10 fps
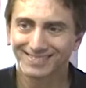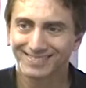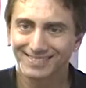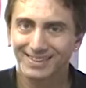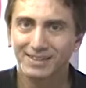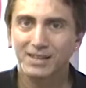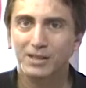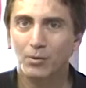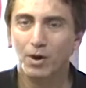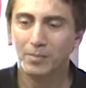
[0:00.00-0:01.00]
I think
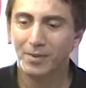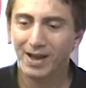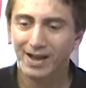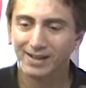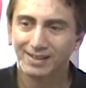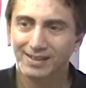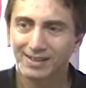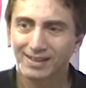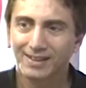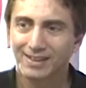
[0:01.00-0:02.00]
they want it Thanks back. to
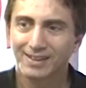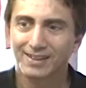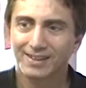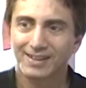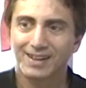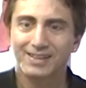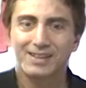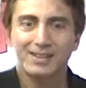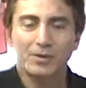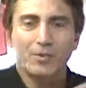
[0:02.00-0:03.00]
unions. I
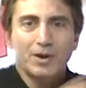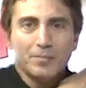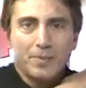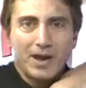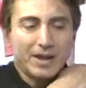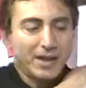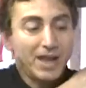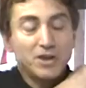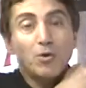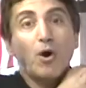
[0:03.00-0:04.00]
think they want it back.
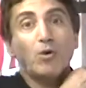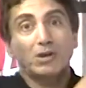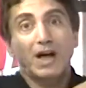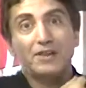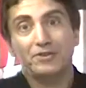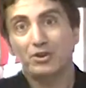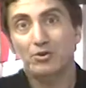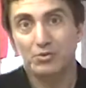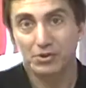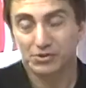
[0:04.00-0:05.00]
Hey, you owe a lot to
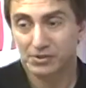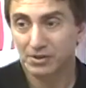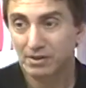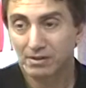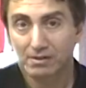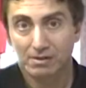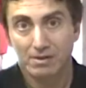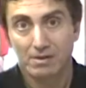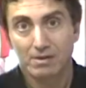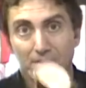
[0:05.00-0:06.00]
unions. And
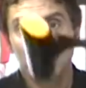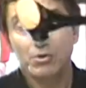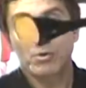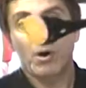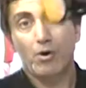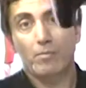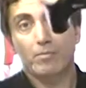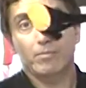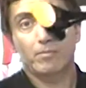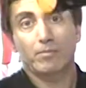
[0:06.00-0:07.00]
progressives. You owe.
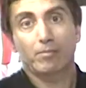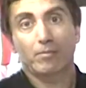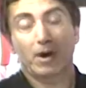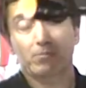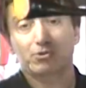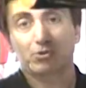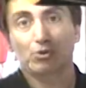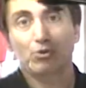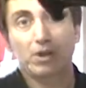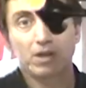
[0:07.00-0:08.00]
Well, I'm
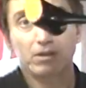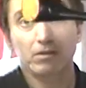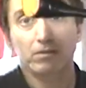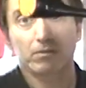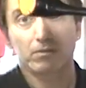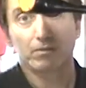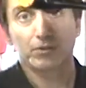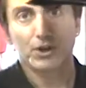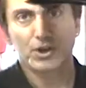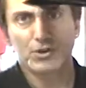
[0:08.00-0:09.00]
saluting
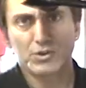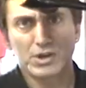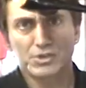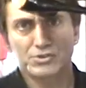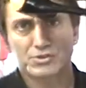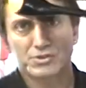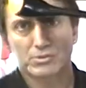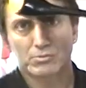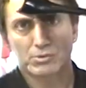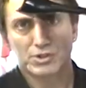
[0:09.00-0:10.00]
the unions,
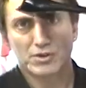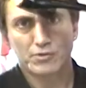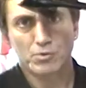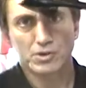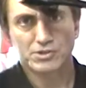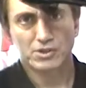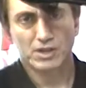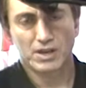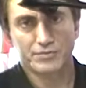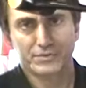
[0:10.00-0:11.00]
whichever ones are
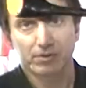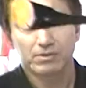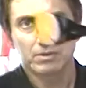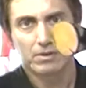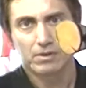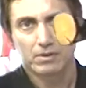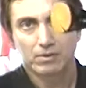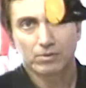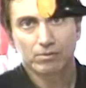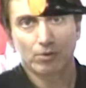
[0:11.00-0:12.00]
left. Yeah.
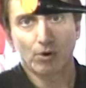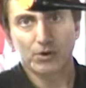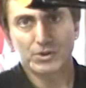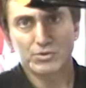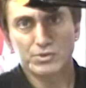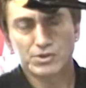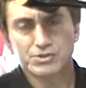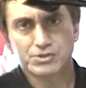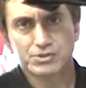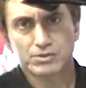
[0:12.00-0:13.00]
All
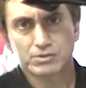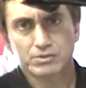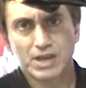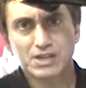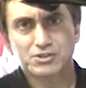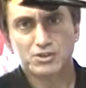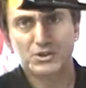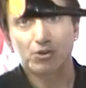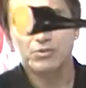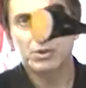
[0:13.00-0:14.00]
unions. Thanks to
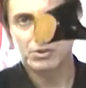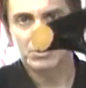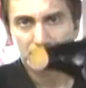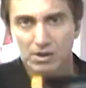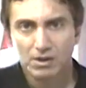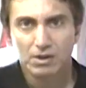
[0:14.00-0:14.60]
unions,